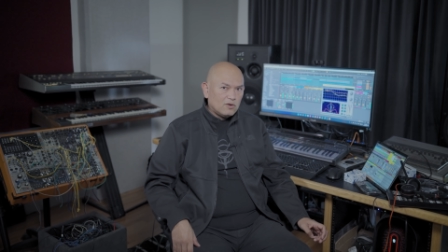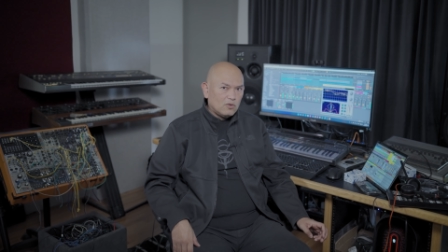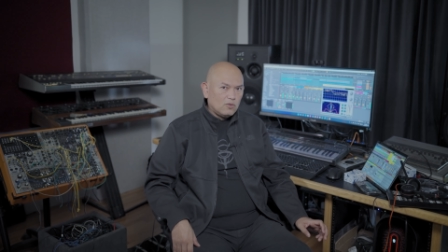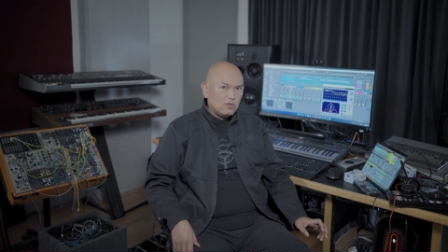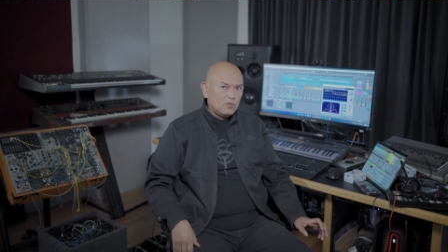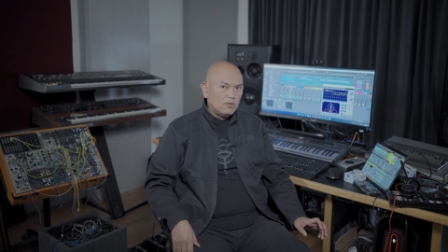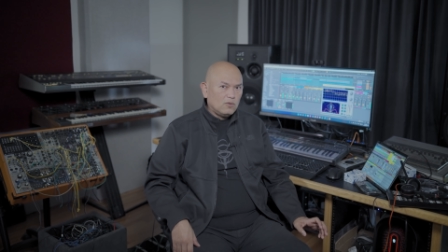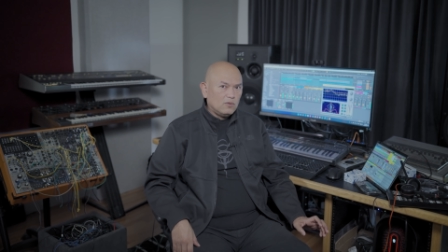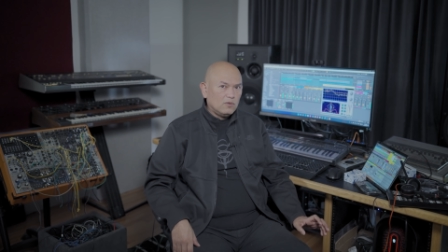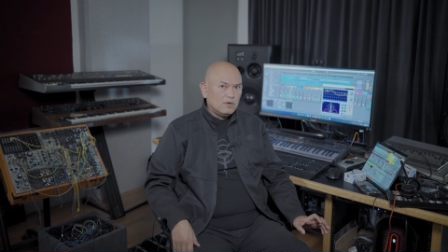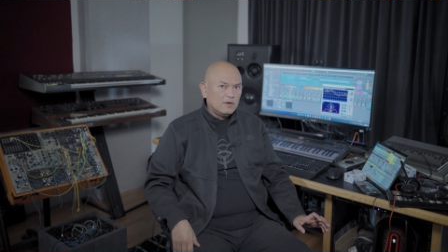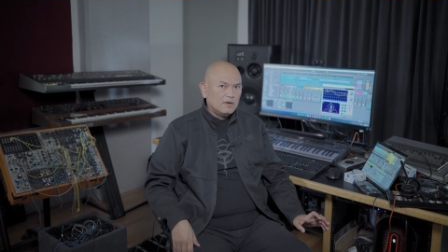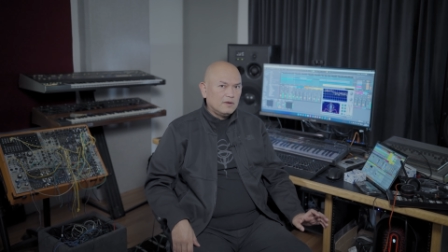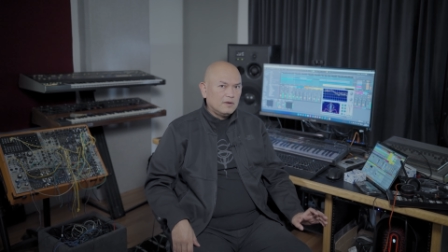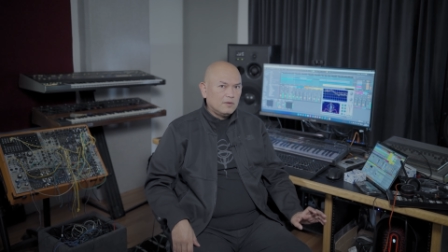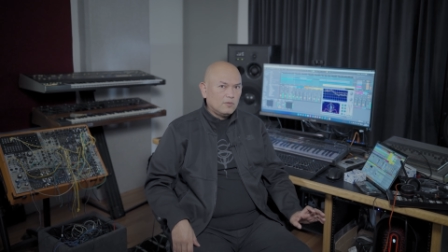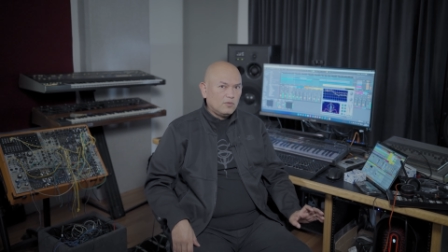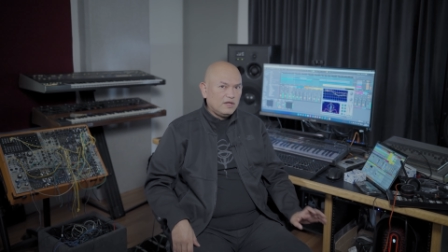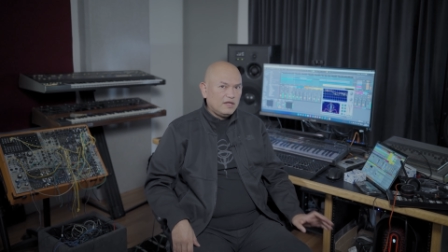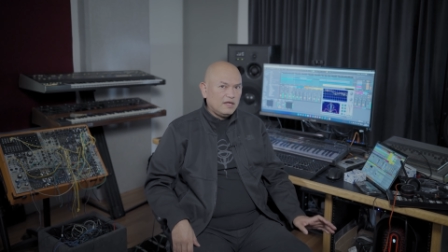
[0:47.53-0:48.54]

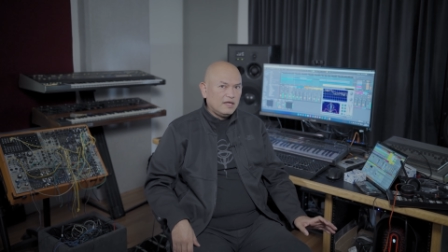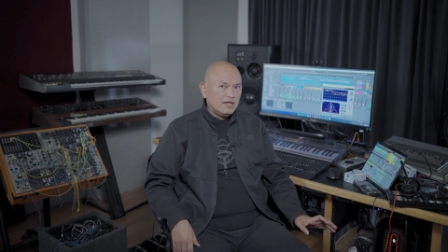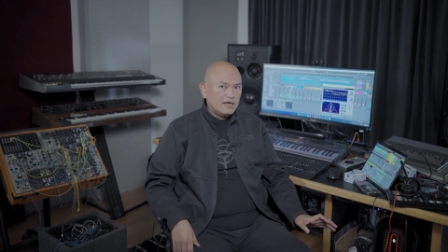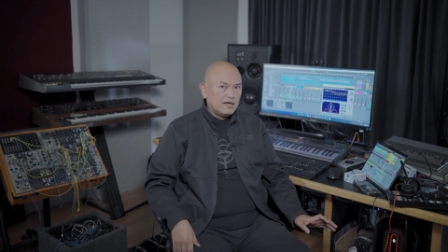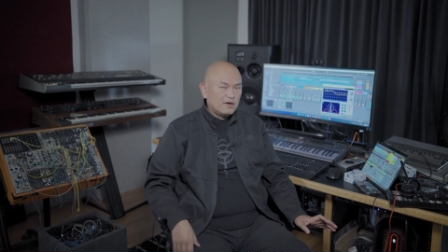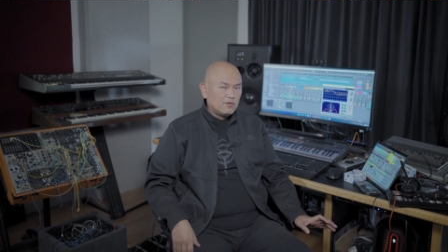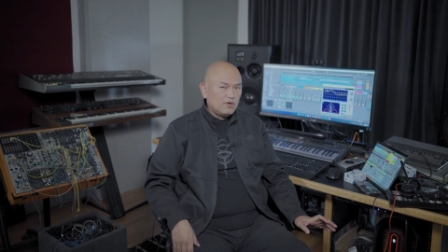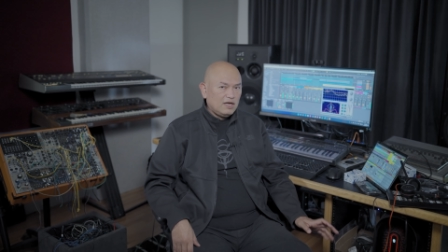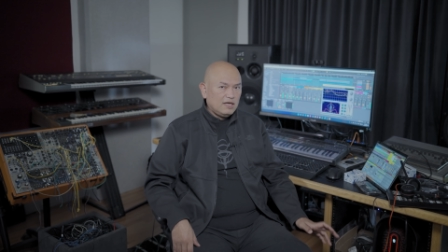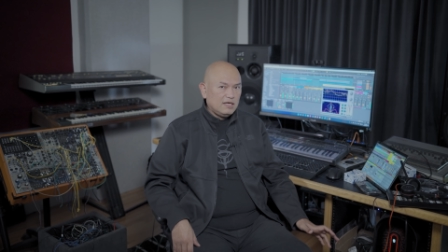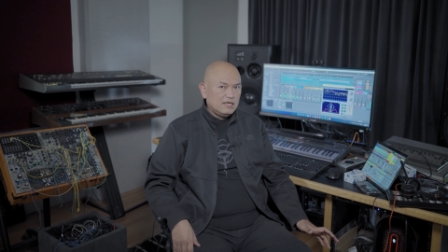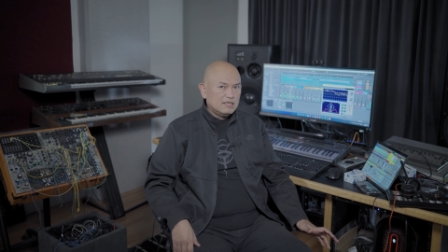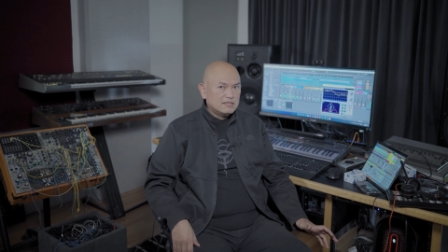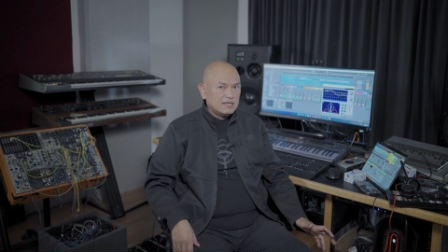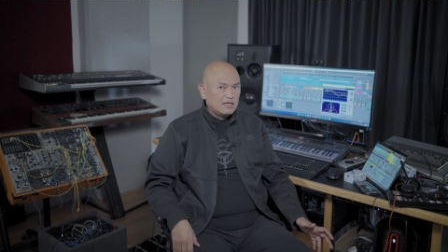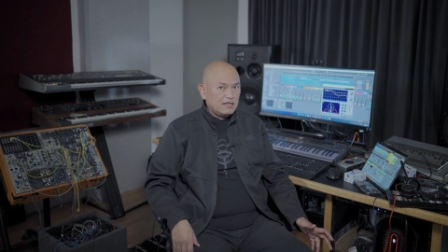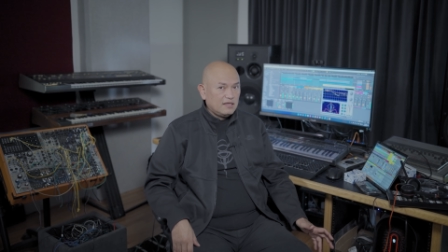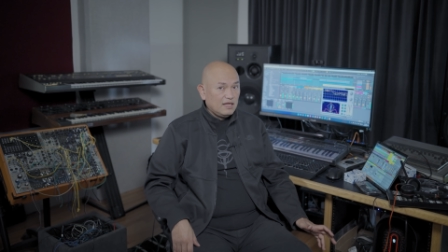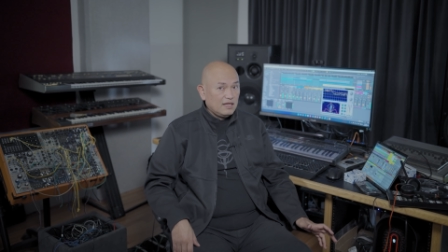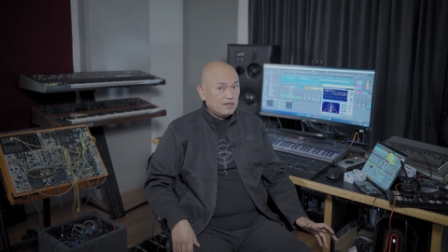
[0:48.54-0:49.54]
who we did a release
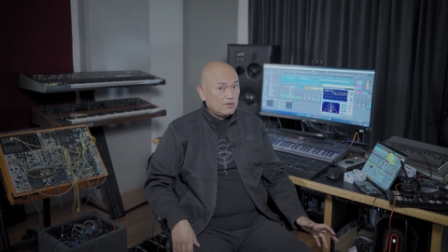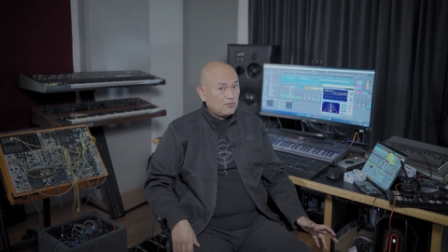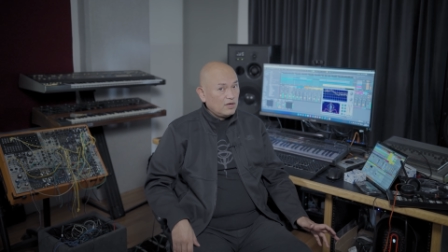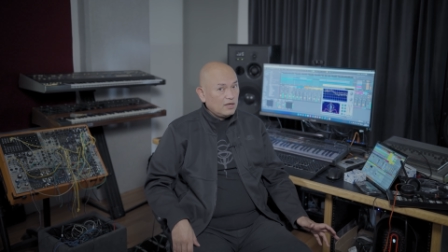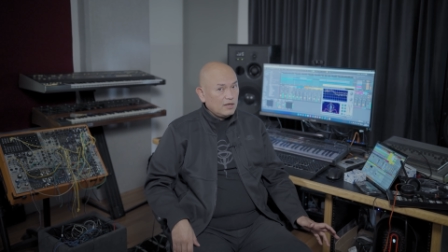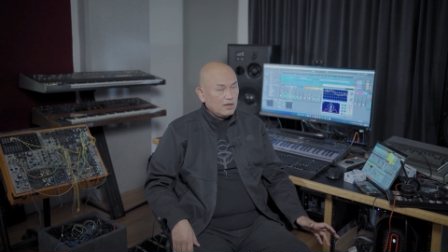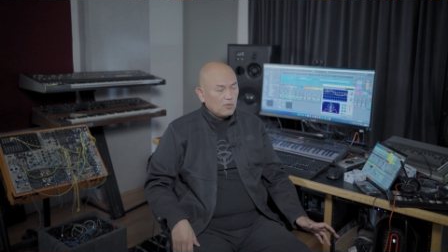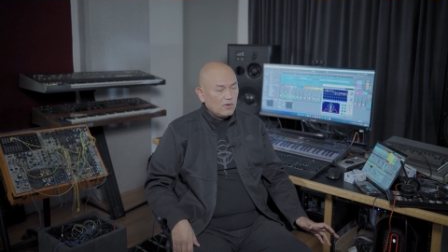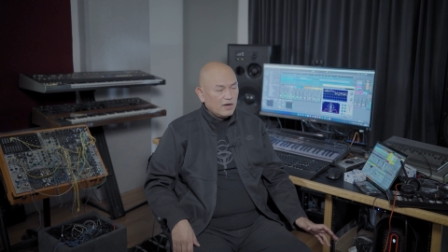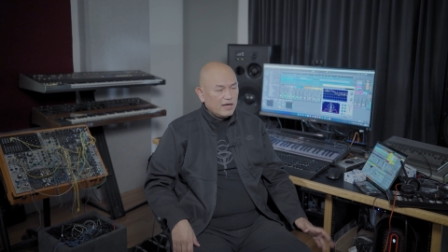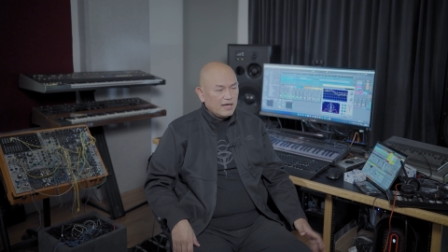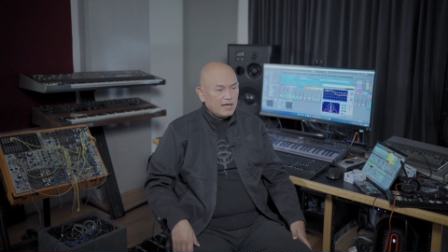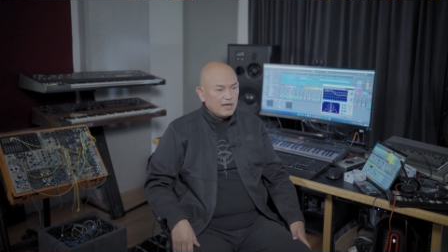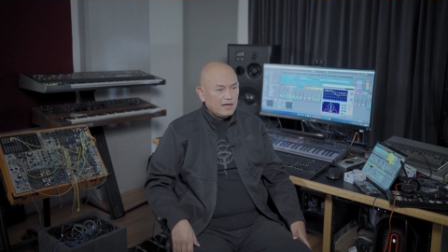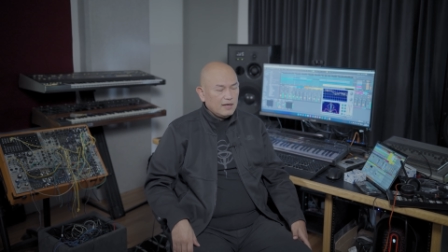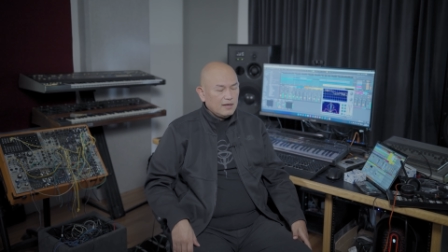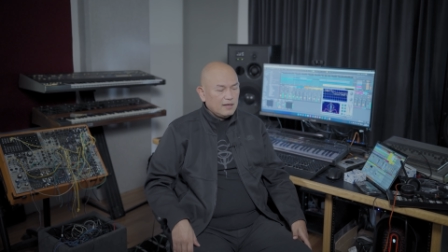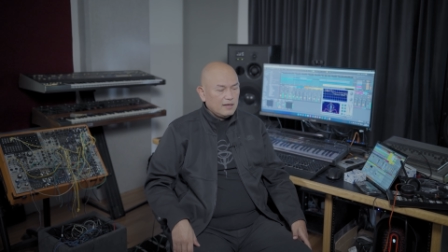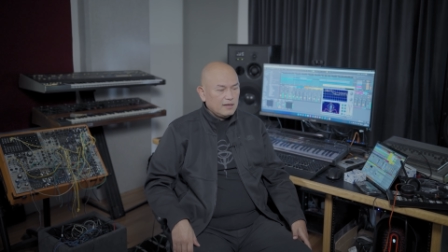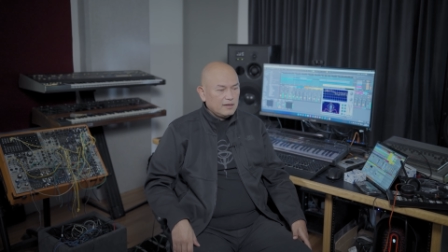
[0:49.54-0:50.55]
that did really
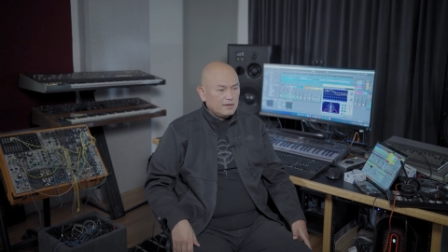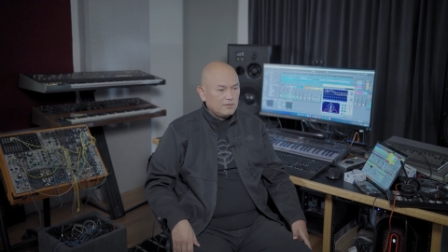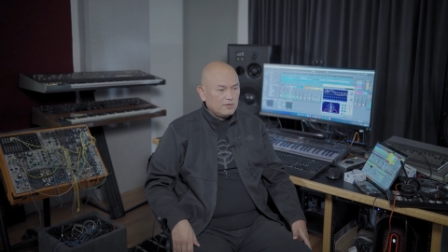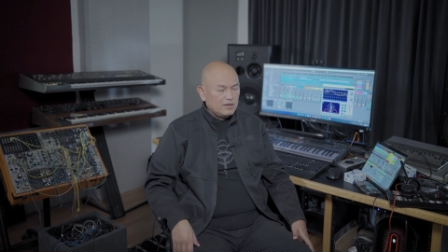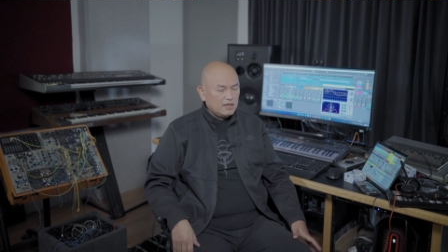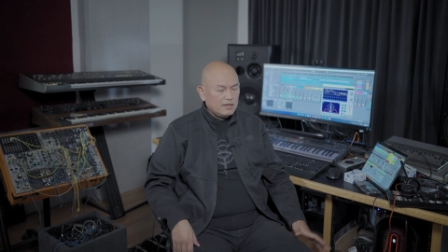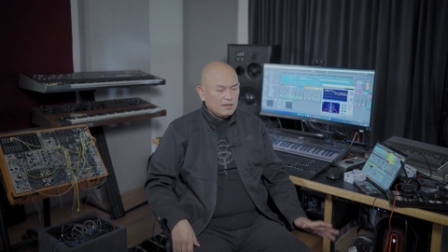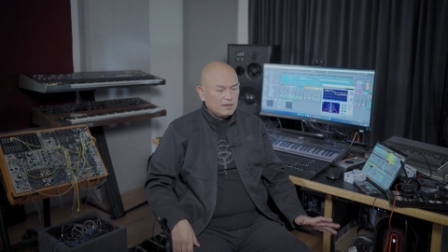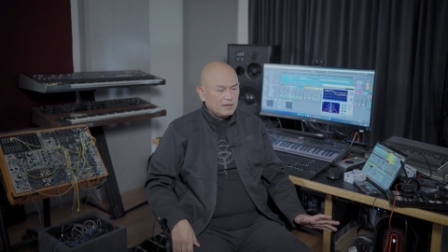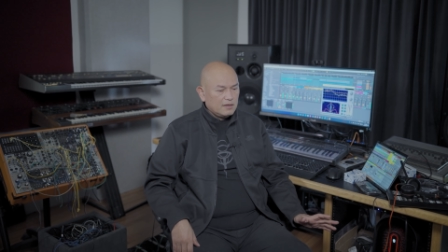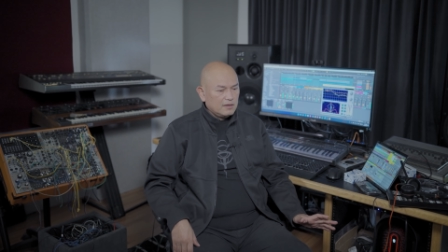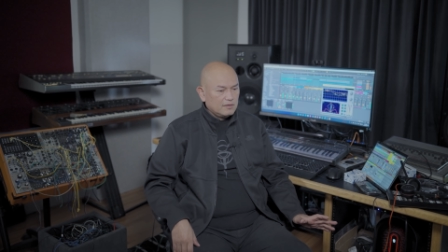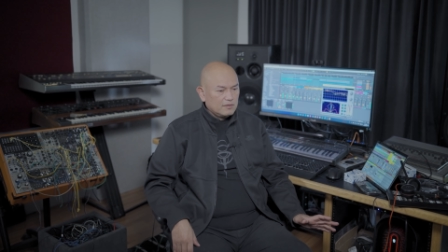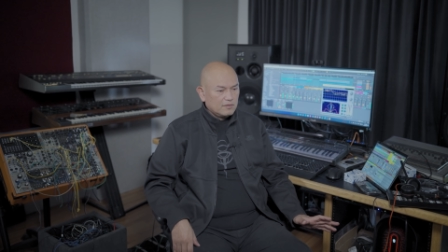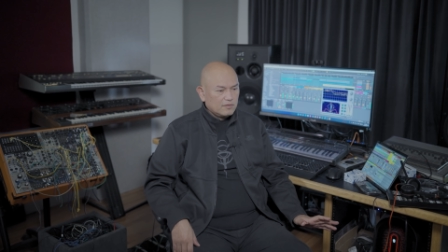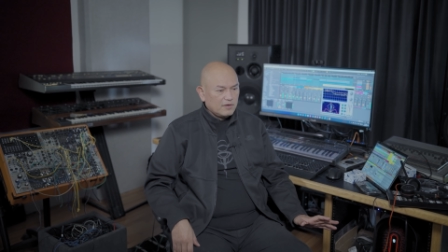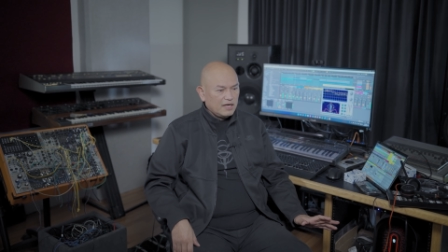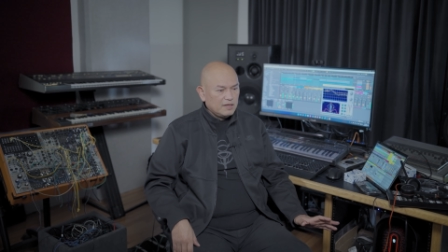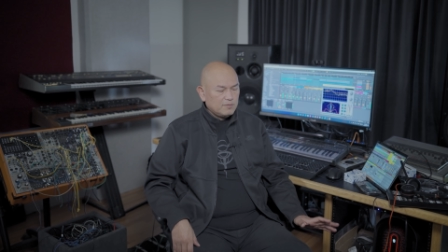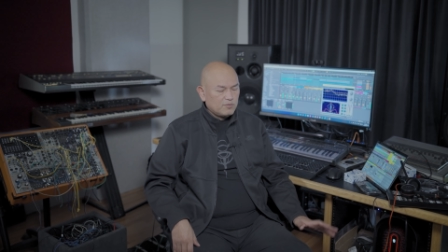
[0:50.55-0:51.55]
well really
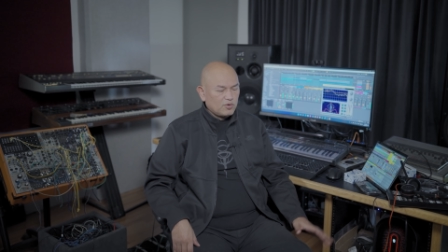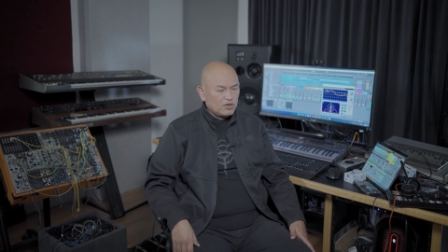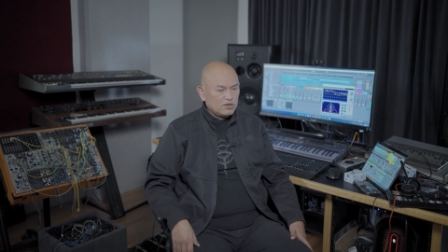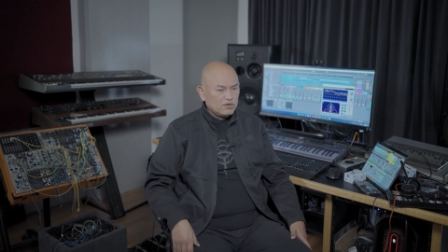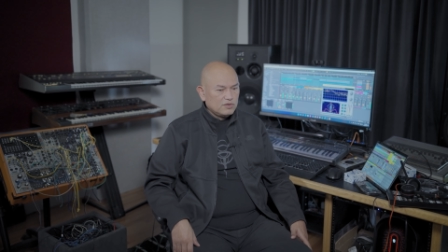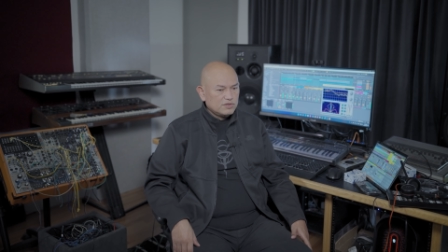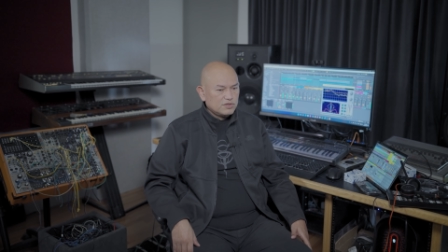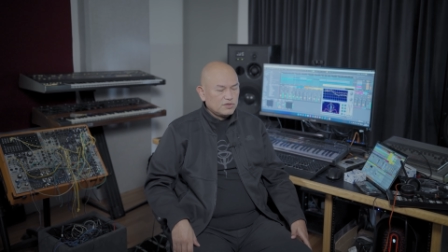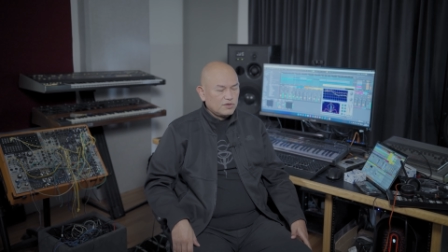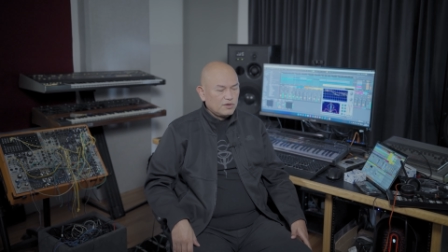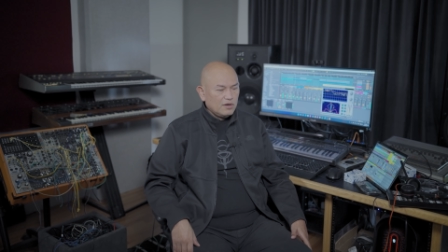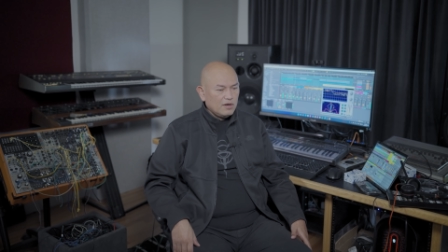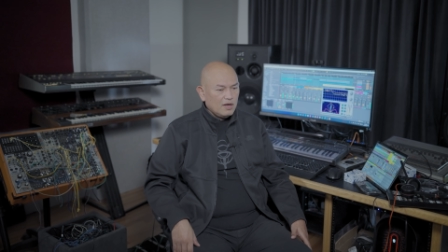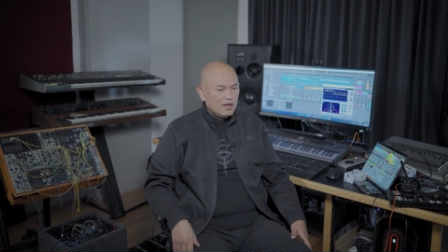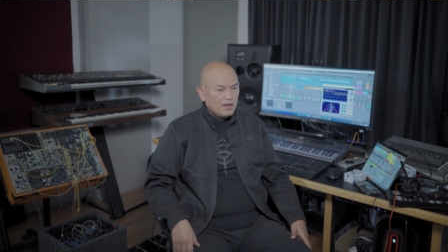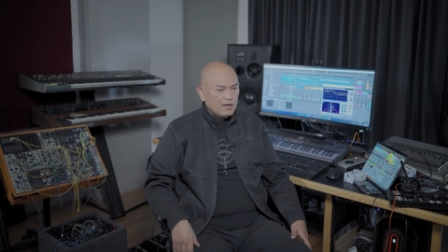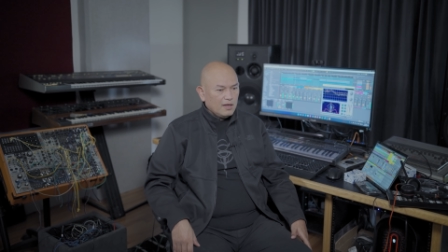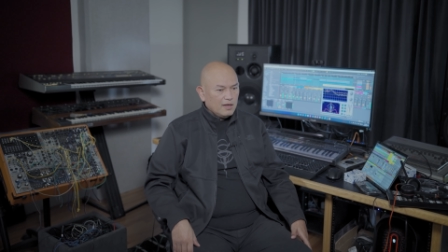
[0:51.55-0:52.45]
great producer.